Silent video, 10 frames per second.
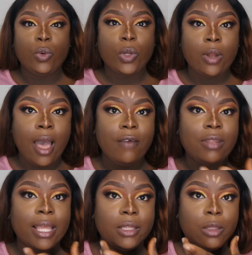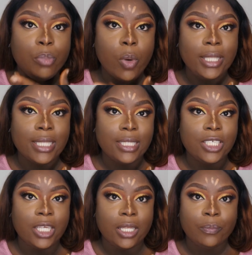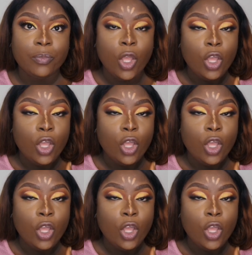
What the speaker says: who don't have like the pointed chin.